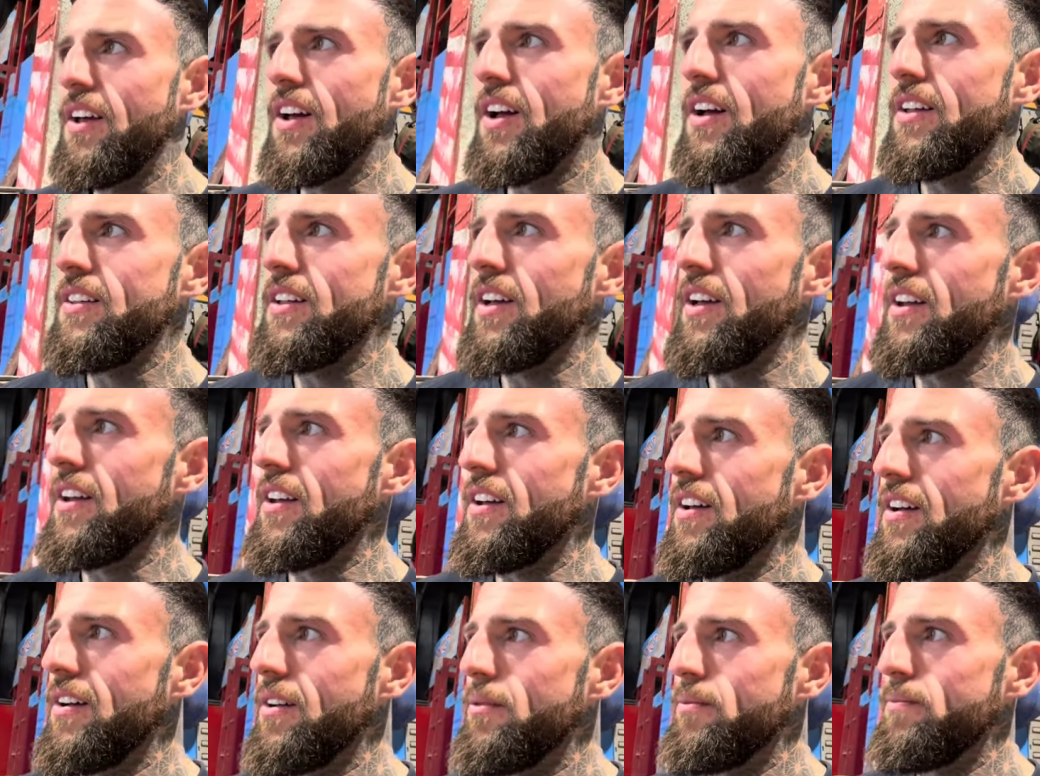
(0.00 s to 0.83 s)
And then
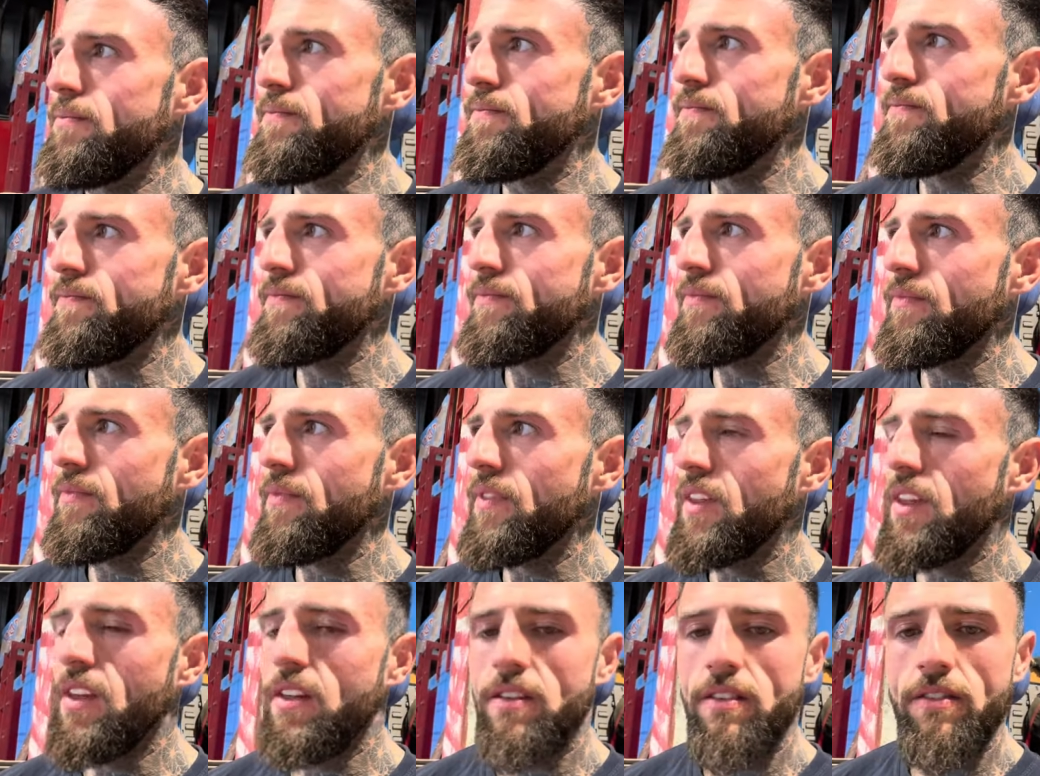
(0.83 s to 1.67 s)
um,
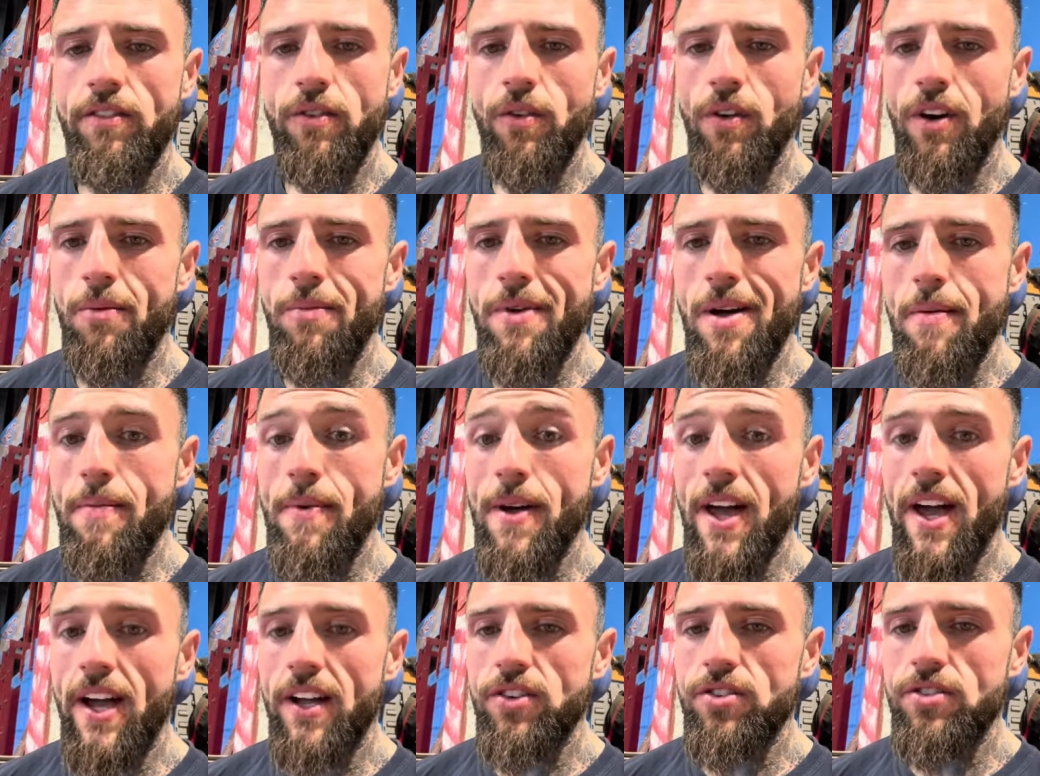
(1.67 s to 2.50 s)
if you want to be a
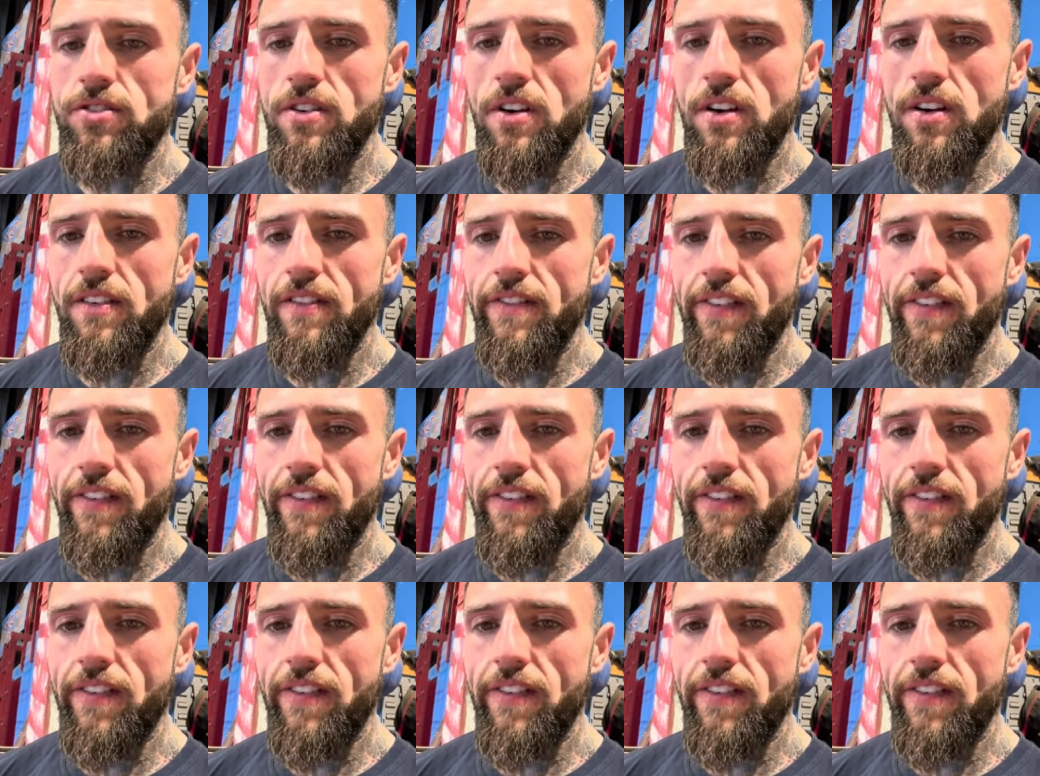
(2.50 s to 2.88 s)
bit extra,